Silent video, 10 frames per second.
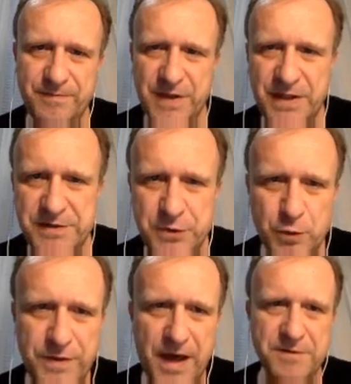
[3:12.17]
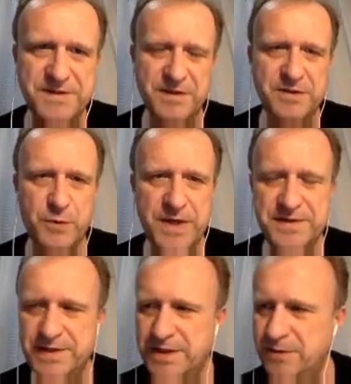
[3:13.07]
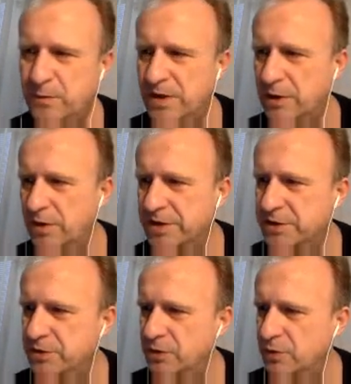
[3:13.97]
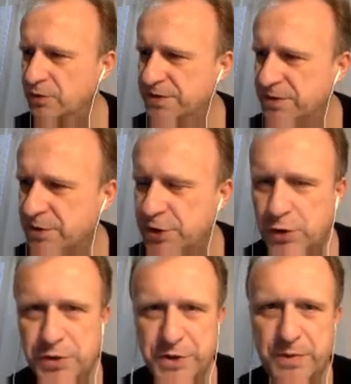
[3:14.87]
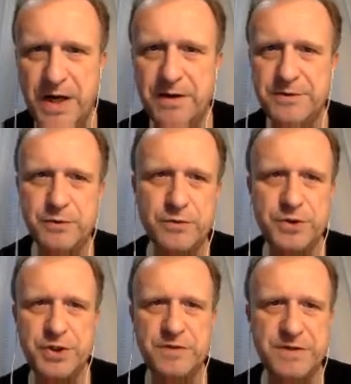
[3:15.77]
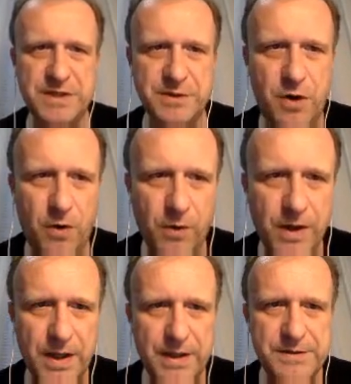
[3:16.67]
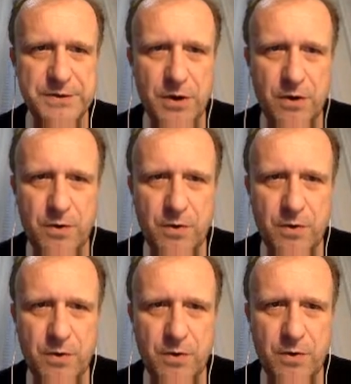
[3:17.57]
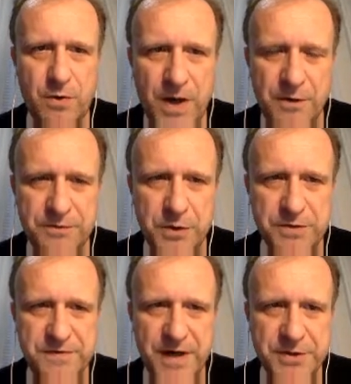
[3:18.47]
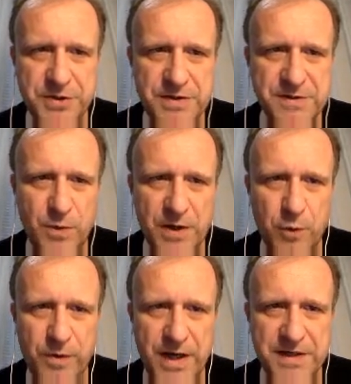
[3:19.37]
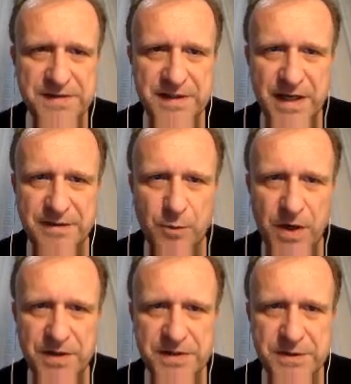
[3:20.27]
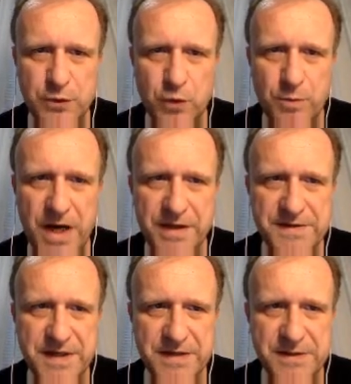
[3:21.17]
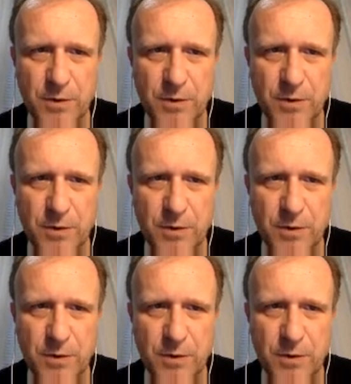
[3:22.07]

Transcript: it's 2020, we are going to use GeoGebra to achieve that goal. So one of those functions is 1 over x, the other one is 2 minus x. So